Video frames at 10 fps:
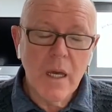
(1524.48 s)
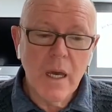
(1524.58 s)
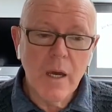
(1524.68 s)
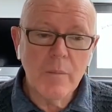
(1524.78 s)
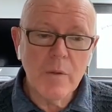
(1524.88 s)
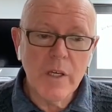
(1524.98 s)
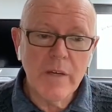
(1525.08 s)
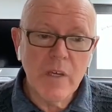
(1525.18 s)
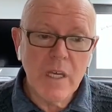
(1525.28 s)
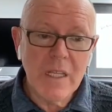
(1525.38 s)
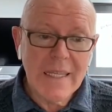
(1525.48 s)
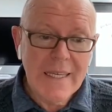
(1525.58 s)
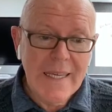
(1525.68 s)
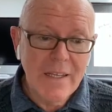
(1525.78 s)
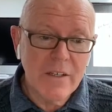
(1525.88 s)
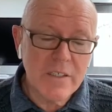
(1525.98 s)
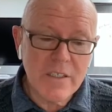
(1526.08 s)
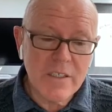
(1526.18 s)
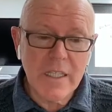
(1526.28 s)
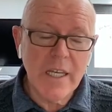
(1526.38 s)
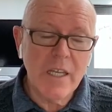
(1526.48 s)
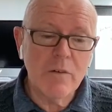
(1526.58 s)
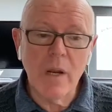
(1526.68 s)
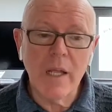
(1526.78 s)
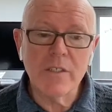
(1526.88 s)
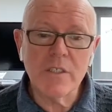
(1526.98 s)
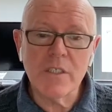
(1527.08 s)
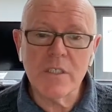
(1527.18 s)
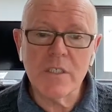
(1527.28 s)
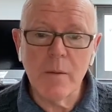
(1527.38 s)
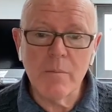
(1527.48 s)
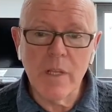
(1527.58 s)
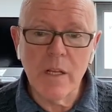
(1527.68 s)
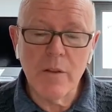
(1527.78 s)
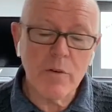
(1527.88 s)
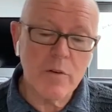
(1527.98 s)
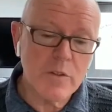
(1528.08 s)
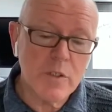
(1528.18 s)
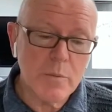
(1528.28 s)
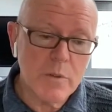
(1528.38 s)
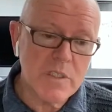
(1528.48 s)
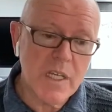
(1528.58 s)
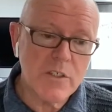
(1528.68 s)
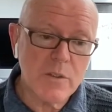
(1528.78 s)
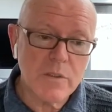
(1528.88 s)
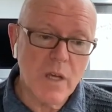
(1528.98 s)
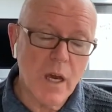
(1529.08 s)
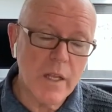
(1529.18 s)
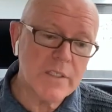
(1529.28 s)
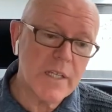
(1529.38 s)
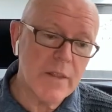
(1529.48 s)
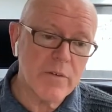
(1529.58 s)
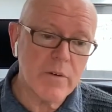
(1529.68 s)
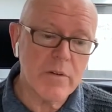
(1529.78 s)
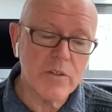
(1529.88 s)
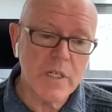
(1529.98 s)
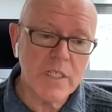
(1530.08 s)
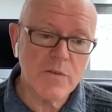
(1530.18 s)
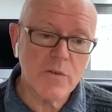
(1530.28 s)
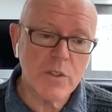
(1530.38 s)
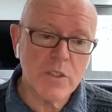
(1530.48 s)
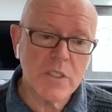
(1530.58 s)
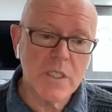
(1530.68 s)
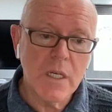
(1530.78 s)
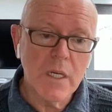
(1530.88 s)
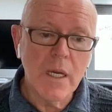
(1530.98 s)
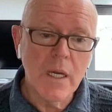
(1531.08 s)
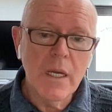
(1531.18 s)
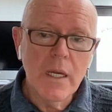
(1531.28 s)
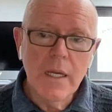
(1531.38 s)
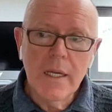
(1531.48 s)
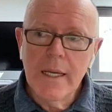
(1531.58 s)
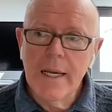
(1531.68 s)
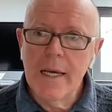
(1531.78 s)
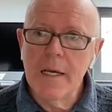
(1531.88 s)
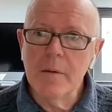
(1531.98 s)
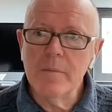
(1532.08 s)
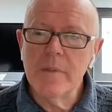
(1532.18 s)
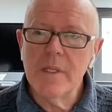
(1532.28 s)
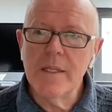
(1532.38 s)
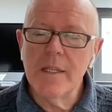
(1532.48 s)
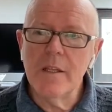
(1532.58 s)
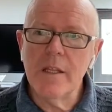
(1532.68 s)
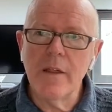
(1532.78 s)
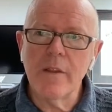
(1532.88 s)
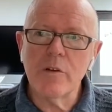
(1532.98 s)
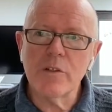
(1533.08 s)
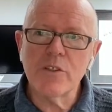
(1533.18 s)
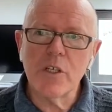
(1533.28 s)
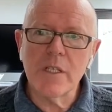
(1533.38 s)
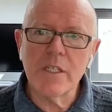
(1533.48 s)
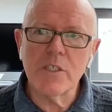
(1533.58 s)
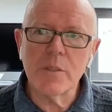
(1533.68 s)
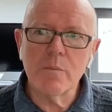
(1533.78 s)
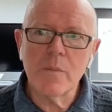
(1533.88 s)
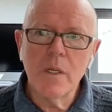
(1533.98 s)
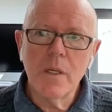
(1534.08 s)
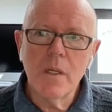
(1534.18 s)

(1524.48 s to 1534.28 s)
um, leaving a lead, because the lead runs um, you know, through the superior sagittal sinus out through the transverse. Um, you know, there are certainly some,